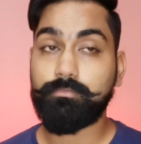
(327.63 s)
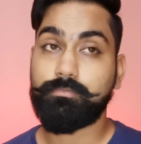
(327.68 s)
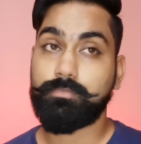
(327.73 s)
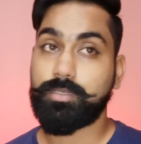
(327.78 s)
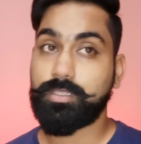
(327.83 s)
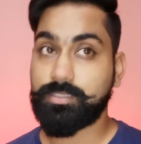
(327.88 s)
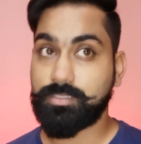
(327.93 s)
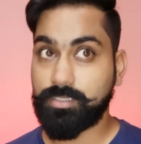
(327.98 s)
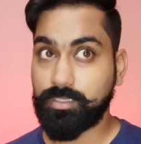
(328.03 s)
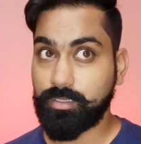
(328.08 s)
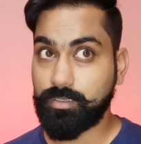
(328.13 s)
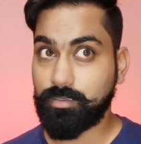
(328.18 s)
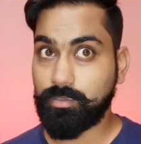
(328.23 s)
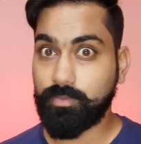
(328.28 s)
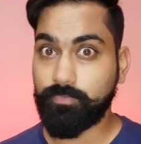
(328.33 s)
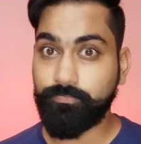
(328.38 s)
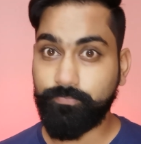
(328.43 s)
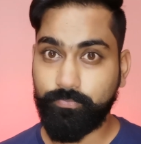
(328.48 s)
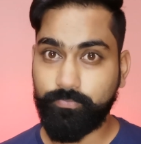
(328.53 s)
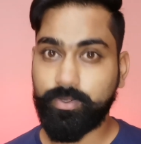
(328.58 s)
let's say
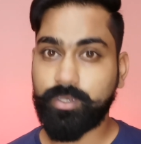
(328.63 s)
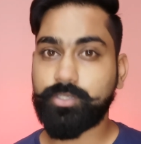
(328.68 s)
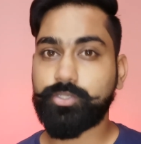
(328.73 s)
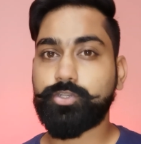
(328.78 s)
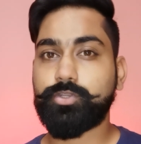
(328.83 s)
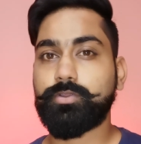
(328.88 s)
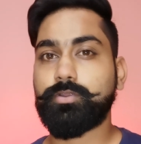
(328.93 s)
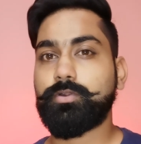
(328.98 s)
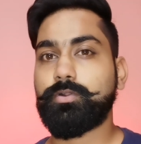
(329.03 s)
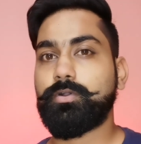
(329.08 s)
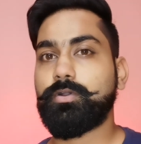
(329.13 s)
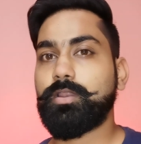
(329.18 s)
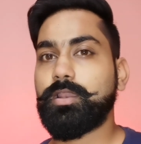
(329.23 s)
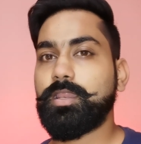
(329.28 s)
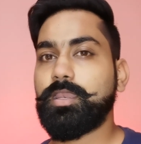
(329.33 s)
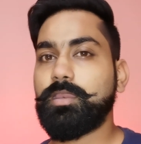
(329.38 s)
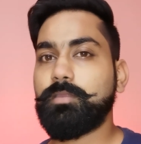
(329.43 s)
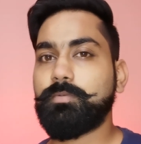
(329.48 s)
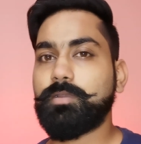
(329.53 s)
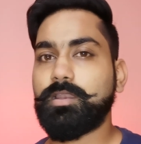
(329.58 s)
a fresher or
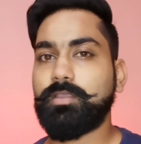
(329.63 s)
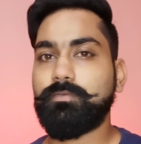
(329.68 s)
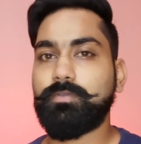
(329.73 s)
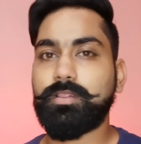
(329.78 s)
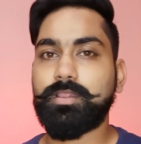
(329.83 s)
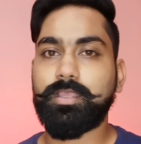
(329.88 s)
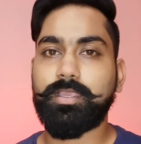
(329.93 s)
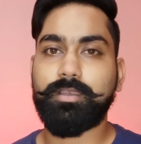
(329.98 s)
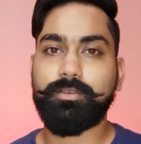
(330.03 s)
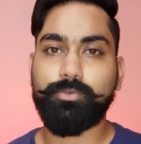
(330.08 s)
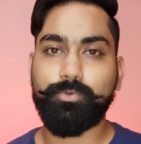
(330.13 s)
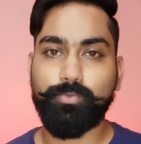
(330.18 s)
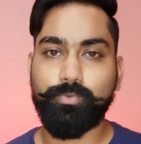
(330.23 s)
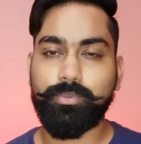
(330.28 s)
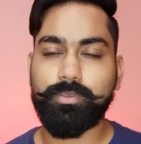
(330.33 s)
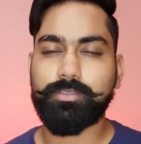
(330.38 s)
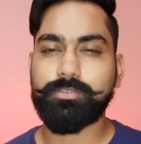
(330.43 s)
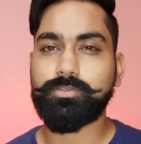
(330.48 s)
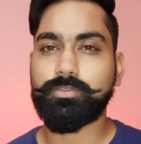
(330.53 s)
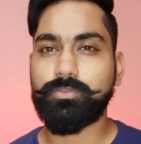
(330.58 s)
anybody with like 2
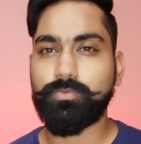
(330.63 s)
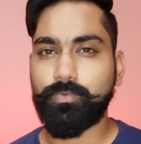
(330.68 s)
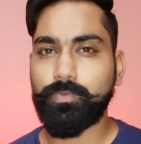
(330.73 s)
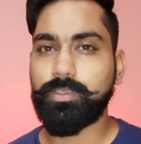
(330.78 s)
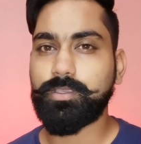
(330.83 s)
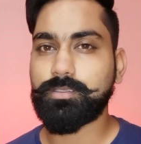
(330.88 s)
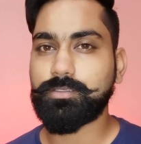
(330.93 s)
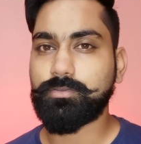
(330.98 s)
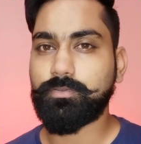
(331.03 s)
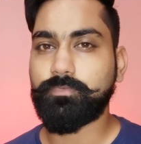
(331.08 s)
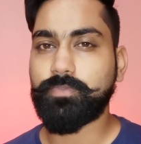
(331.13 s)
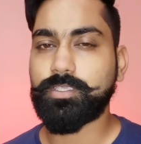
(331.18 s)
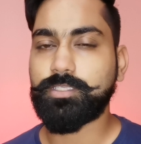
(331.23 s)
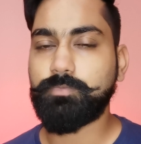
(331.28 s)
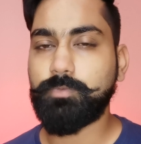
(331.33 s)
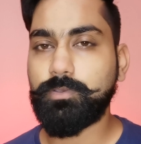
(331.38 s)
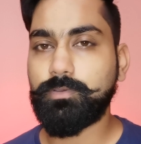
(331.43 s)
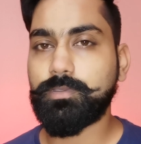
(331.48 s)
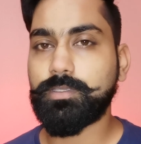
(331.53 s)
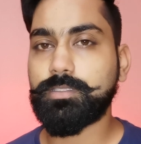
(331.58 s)
years or 3 years of
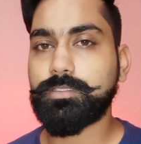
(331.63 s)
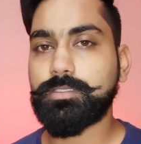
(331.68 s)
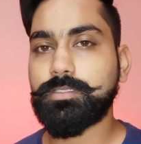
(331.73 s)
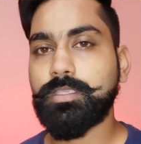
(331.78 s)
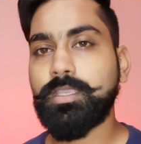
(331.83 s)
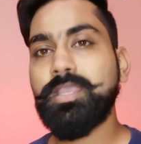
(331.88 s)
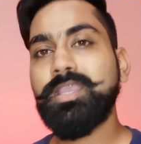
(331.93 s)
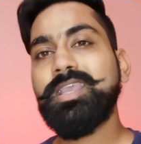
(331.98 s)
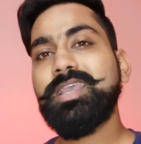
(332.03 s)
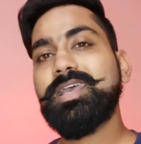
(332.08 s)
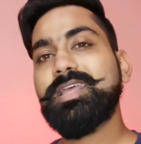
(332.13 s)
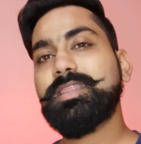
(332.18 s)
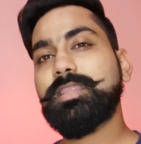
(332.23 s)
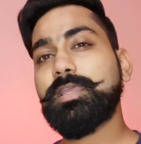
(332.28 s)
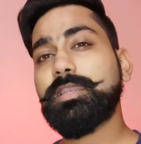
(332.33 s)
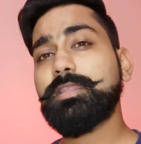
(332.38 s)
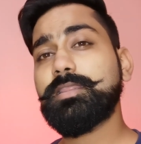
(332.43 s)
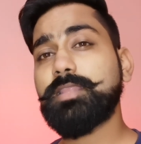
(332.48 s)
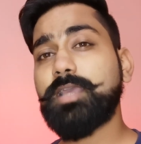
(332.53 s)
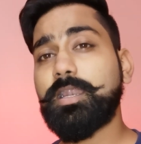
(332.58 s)
experience,
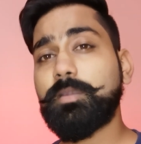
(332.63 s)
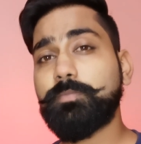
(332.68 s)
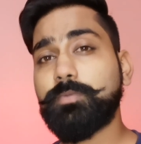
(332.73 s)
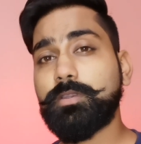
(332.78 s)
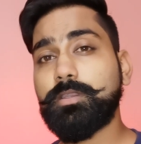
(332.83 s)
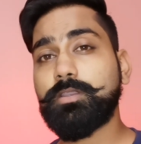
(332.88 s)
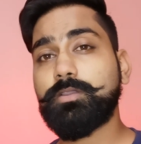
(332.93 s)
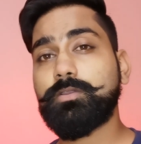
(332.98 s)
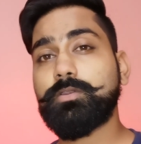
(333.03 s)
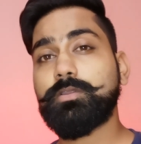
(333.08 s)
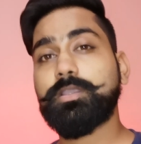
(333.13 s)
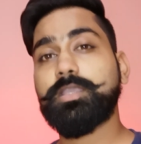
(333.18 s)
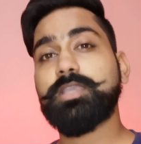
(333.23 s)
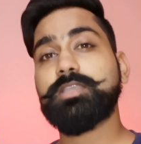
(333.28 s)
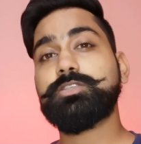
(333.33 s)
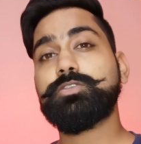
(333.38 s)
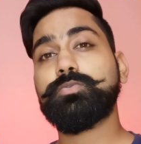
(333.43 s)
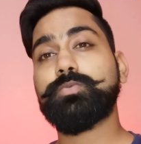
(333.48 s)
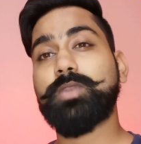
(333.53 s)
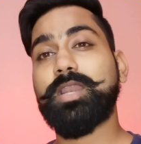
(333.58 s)
then in that particular
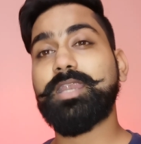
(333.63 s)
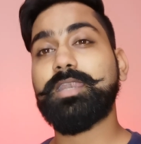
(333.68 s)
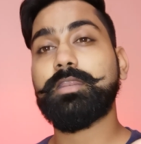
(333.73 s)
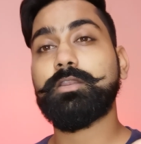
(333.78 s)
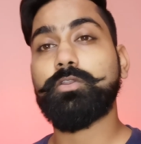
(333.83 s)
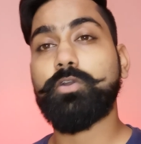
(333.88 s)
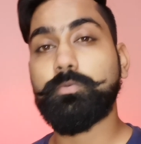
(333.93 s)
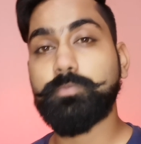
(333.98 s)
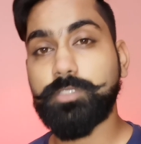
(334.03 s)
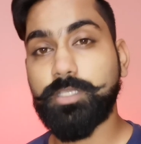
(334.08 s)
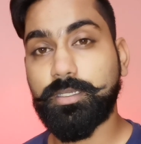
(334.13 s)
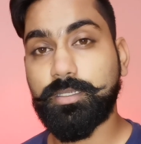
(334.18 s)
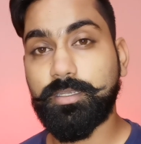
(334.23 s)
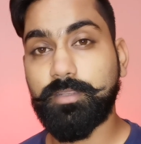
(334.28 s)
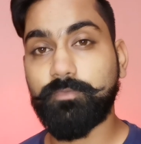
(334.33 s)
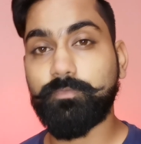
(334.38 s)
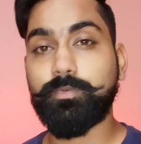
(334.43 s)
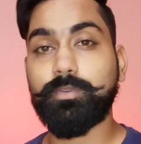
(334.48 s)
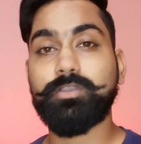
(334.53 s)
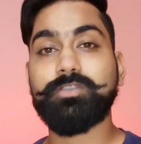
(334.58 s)
case you write an
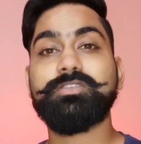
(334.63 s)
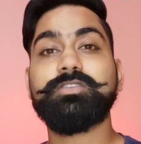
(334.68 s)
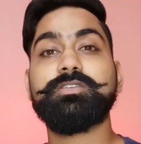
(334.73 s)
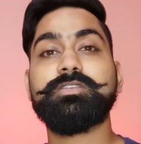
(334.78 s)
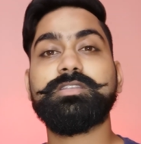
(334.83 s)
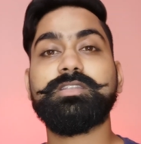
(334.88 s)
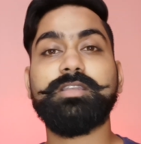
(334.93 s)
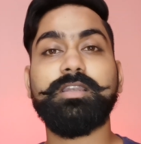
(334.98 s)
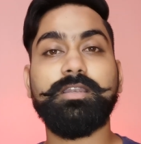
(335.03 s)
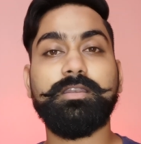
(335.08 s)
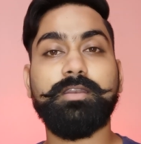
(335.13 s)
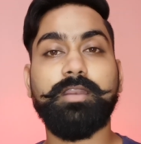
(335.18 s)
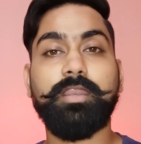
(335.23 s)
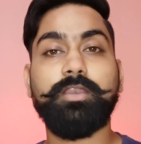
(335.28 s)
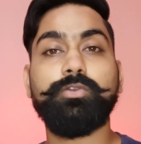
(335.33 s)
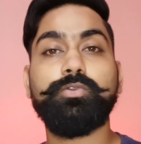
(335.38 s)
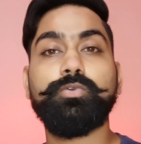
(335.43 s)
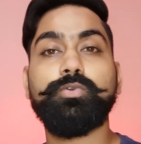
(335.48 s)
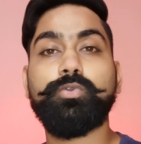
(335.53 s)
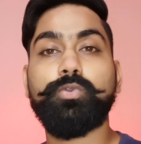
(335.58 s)
objective because you're still
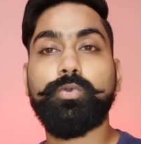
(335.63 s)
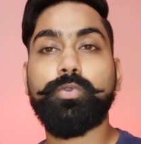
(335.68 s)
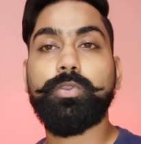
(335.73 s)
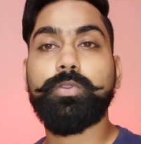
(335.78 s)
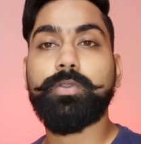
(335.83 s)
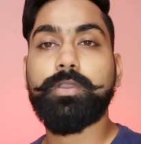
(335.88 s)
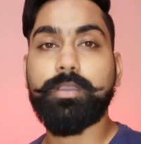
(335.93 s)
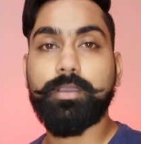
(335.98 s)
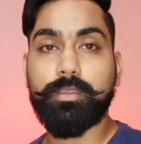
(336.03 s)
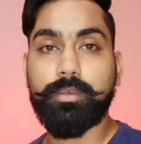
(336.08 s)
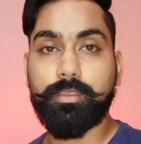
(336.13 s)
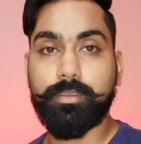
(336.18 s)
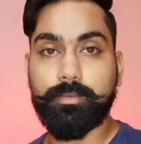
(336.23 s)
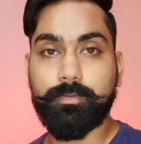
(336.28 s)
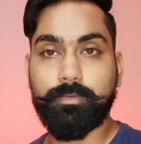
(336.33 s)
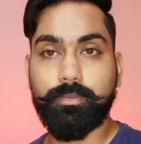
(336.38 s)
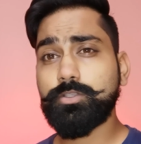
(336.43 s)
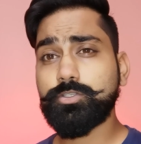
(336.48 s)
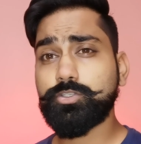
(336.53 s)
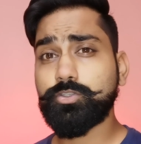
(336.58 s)
trying to grow your career.
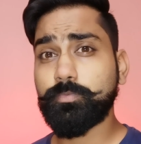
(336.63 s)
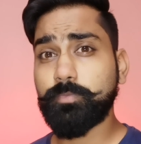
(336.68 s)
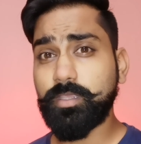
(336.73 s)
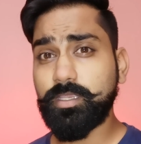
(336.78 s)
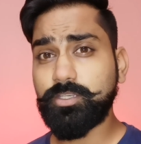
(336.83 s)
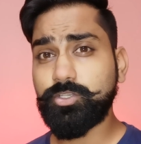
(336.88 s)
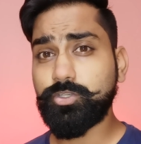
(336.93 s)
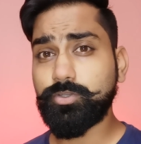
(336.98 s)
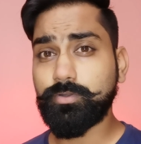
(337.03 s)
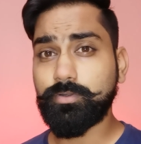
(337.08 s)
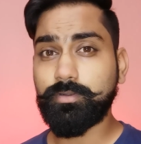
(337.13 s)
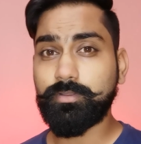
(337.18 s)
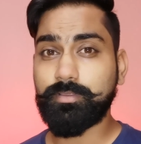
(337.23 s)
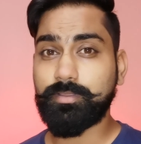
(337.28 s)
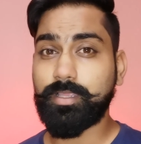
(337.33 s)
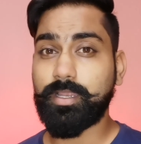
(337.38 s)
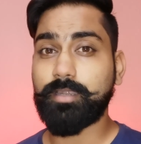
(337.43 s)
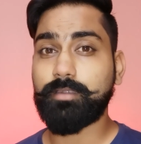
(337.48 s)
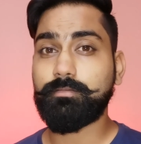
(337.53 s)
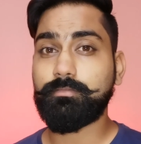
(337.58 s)
So make sure
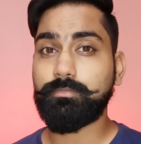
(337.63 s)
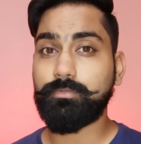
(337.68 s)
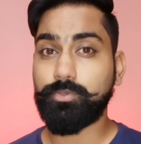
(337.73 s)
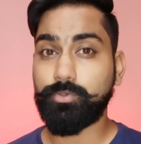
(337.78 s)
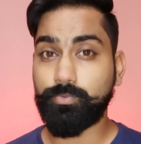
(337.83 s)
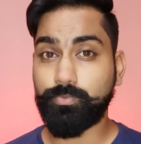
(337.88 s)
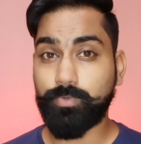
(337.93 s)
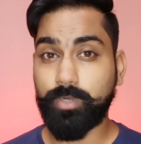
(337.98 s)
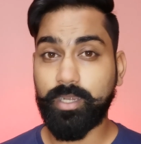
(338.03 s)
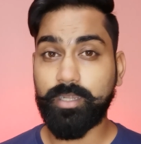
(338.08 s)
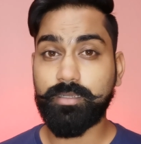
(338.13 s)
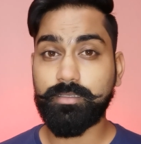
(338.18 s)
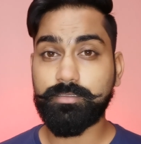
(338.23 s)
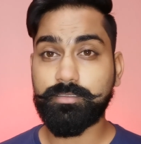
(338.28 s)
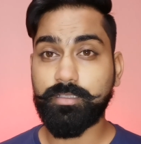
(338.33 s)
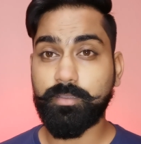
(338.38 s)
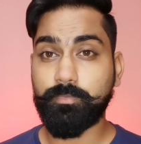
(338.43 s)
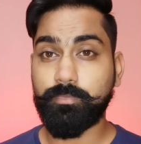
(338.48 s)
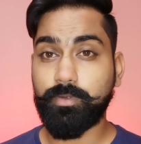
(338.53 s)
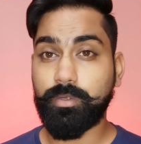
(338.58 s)
that you write a
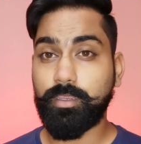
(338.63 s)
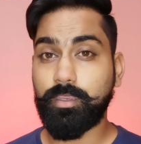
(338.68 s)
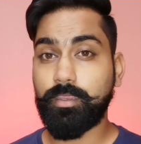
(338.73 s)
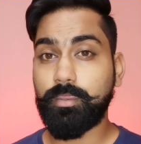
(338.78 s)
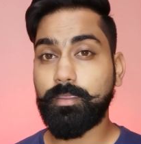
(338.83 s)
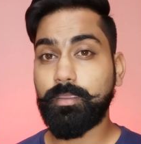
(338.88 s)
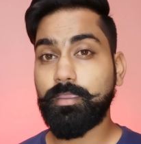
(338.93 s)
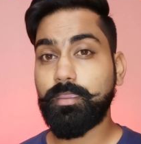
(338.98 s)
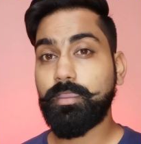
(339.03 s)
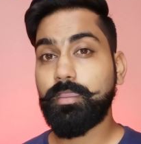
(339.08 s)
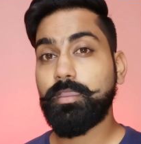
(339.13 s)
summary